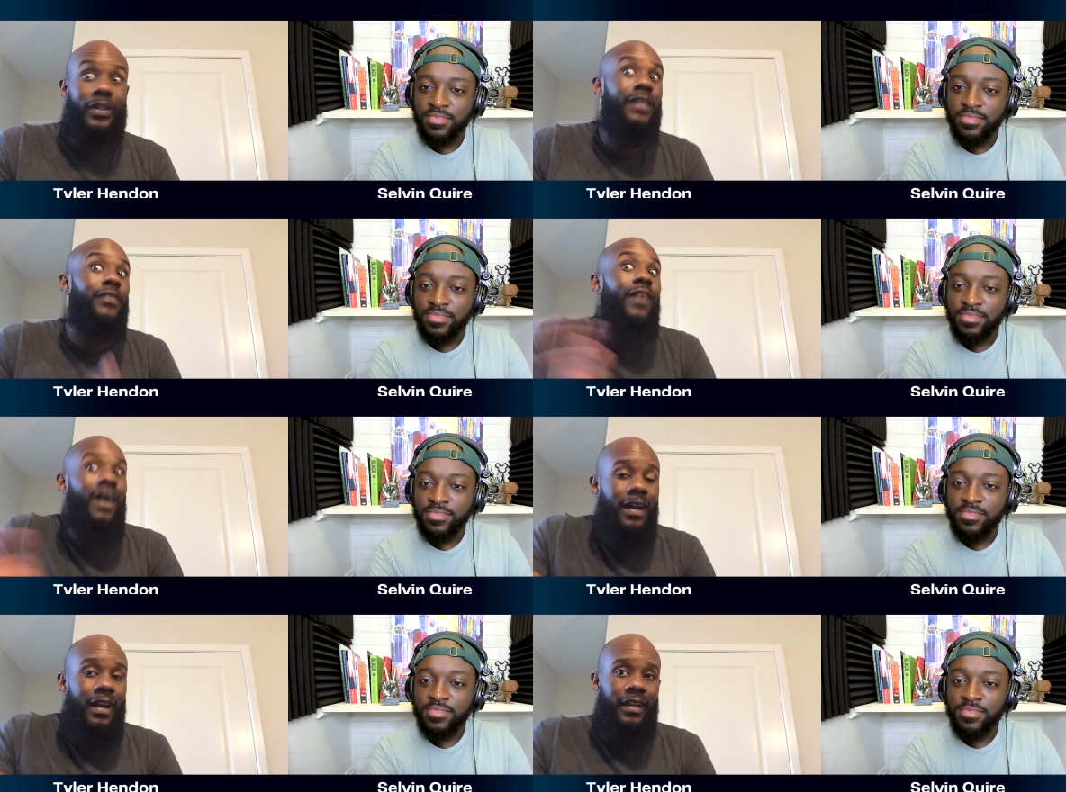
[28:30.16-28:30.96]
Speaker 1: quickly
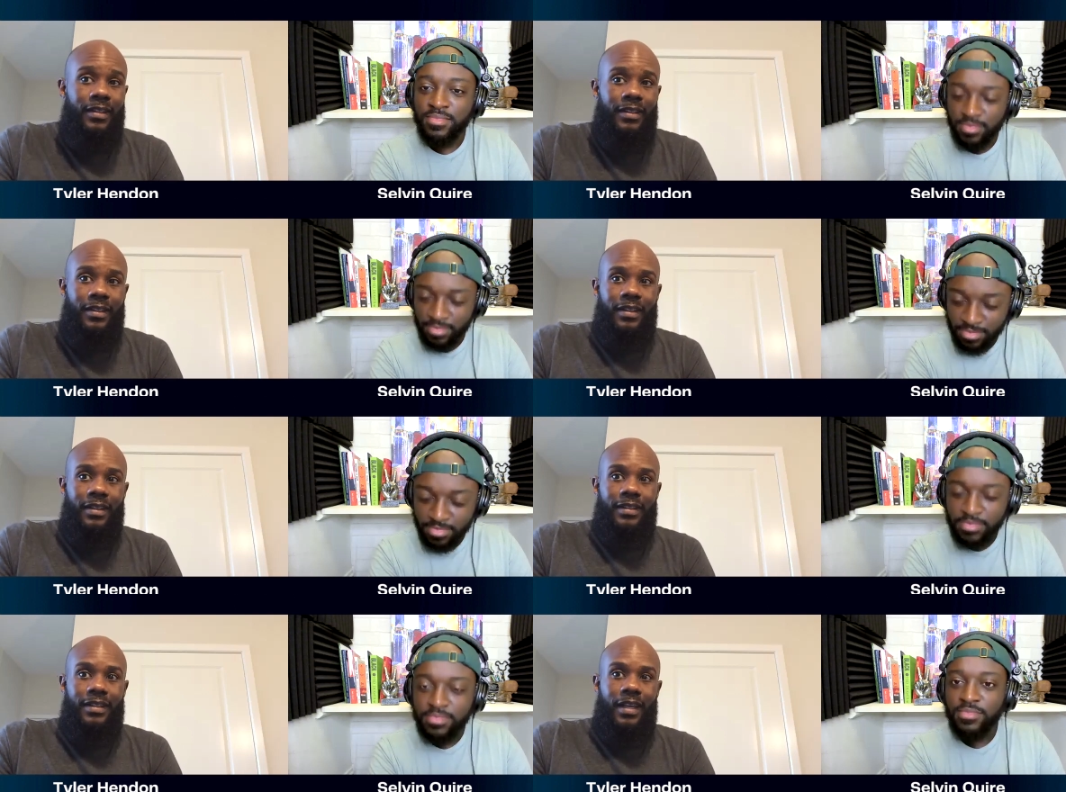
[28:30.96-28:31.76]
find
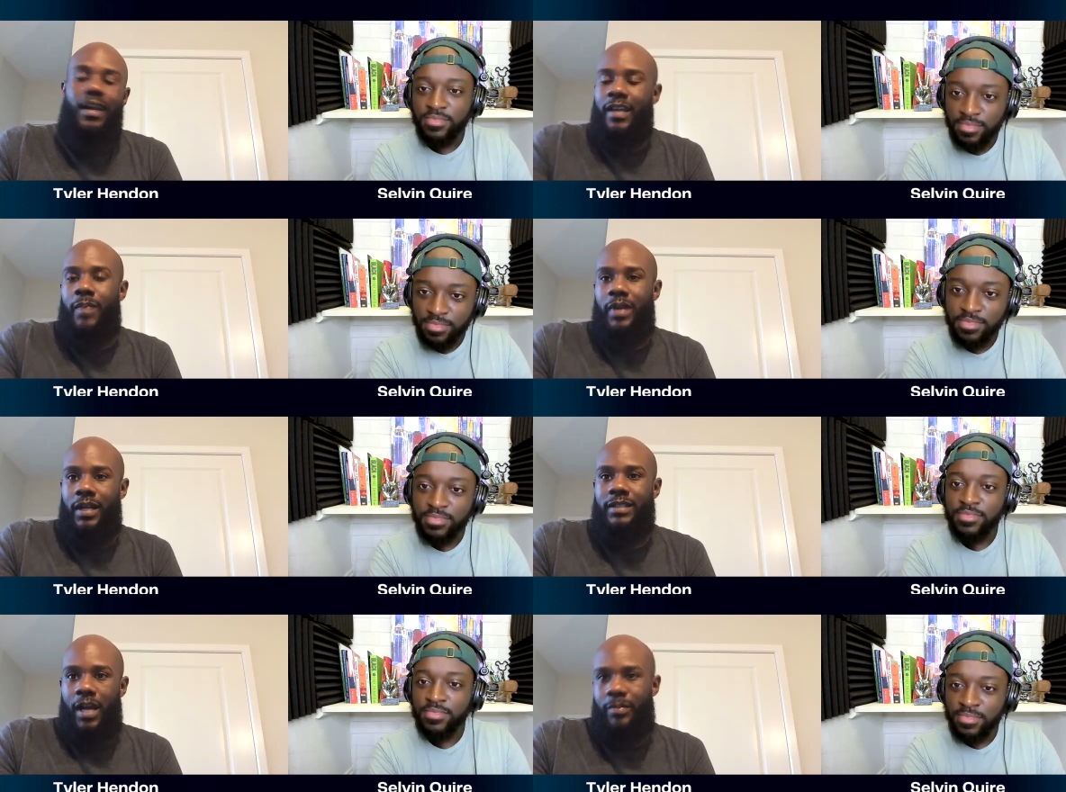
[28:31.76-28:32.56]
that Kanye put out
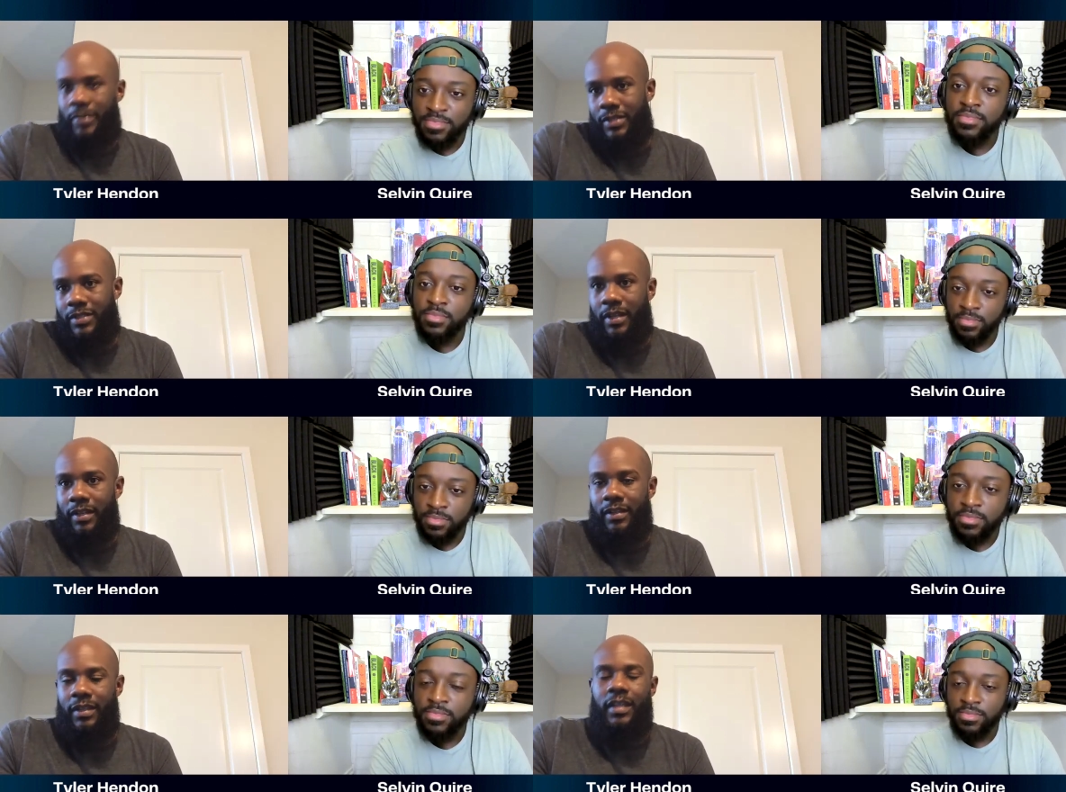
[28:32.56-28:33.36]
his album yesterday.
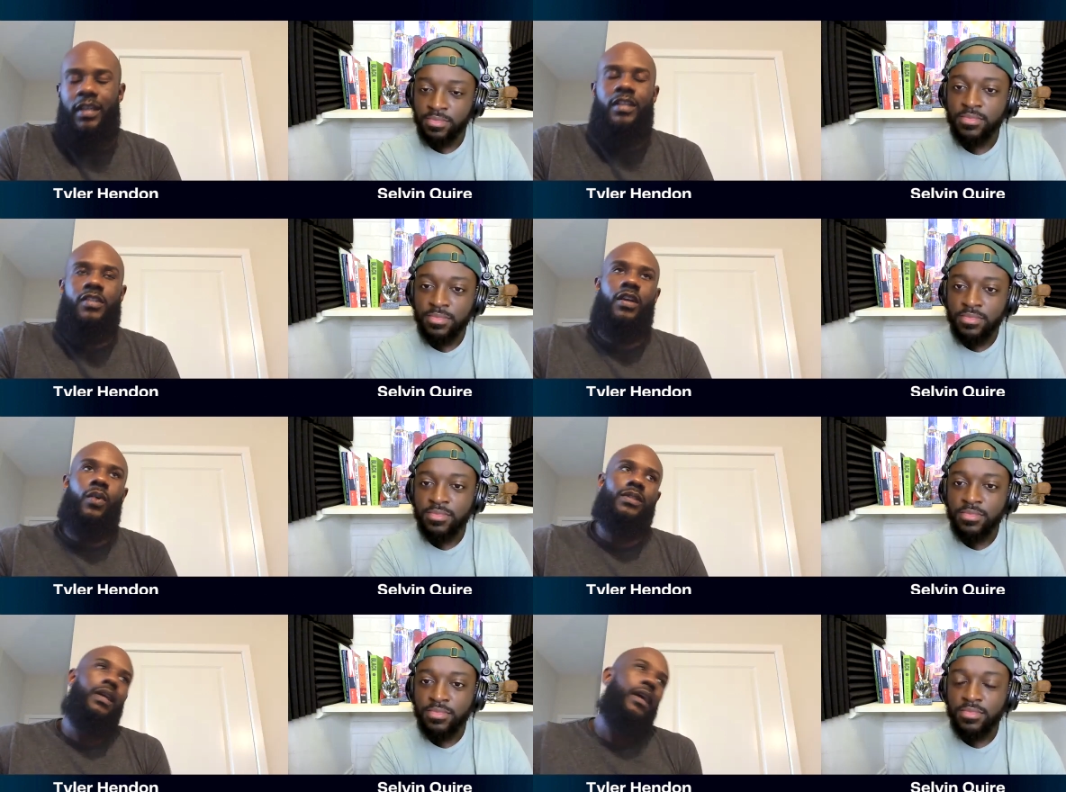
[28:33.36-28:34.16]

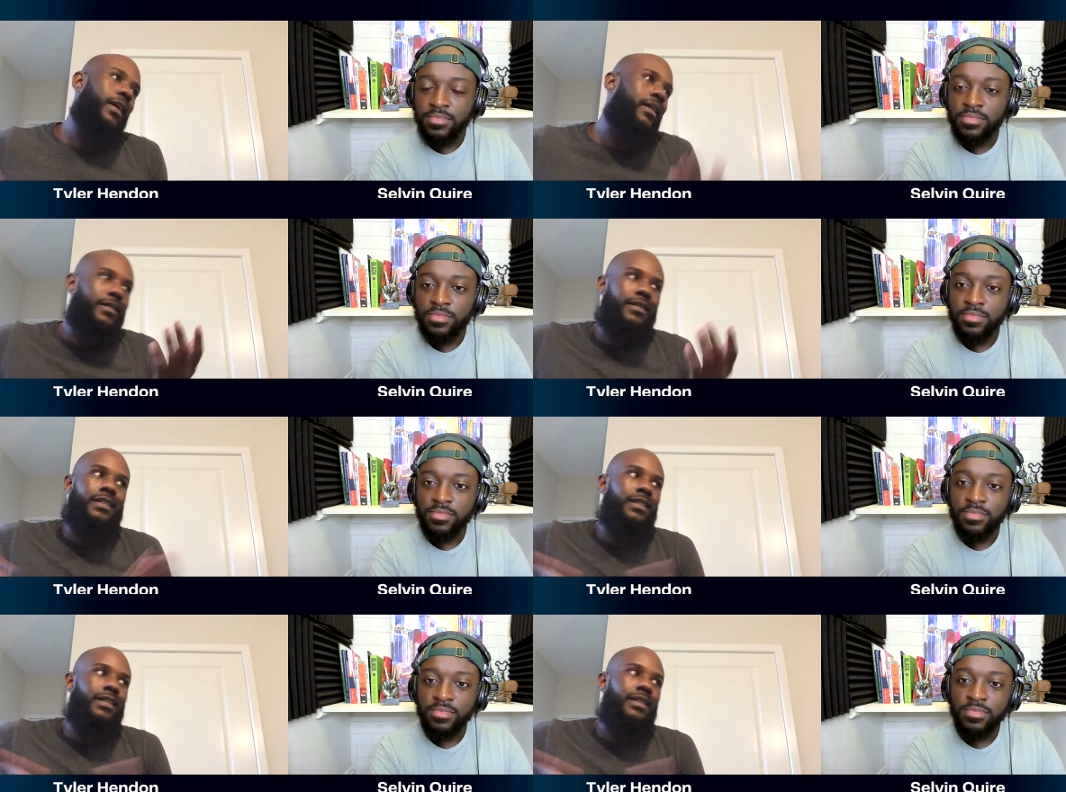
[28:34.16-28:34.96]
So it's like
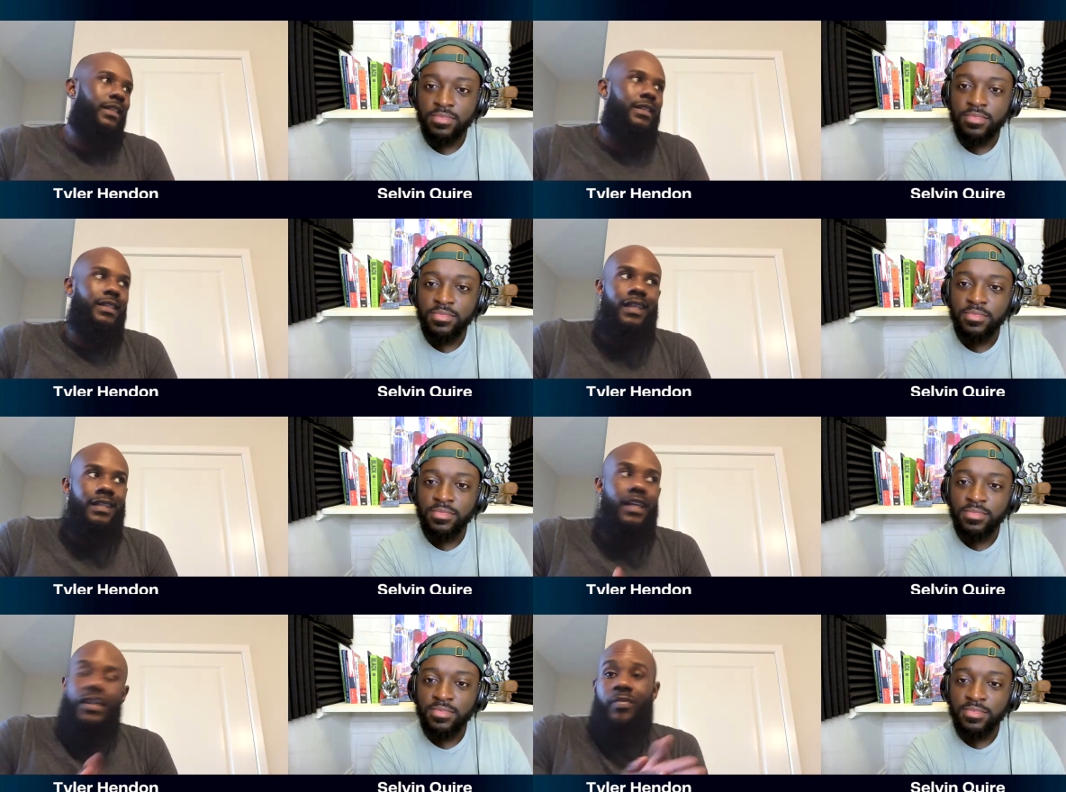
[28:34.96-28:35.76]

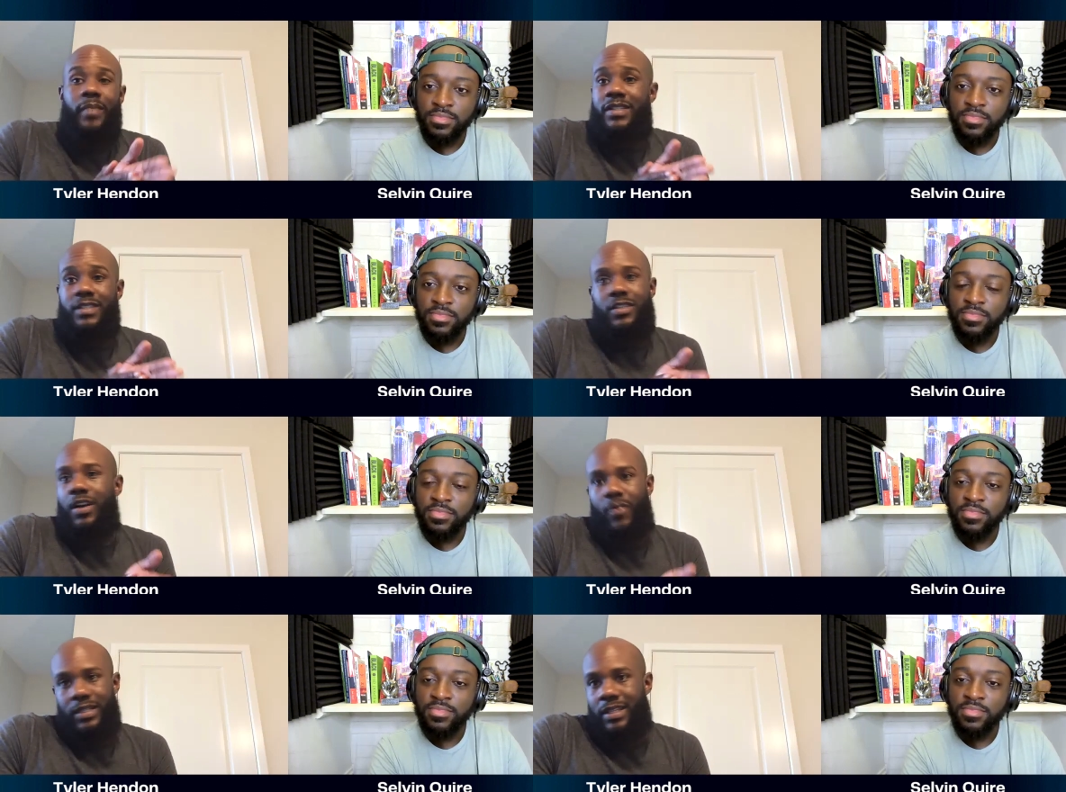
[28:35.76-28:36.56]
it, the is
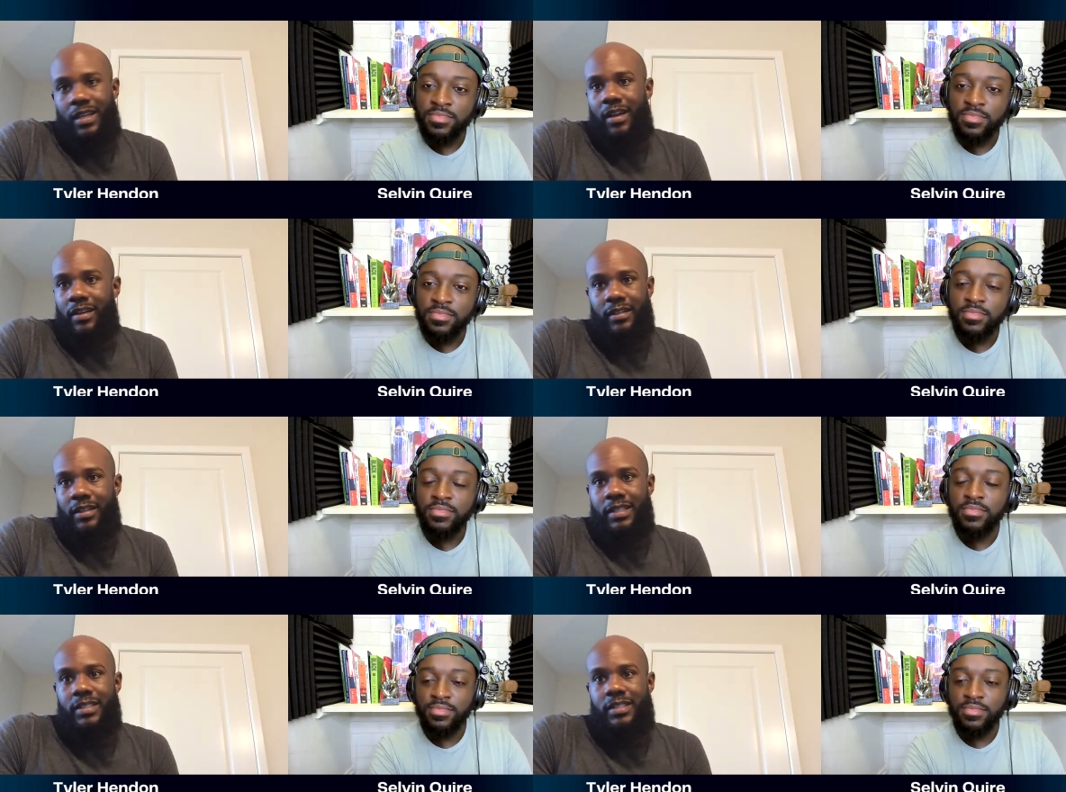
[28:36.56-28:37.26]
always there and it's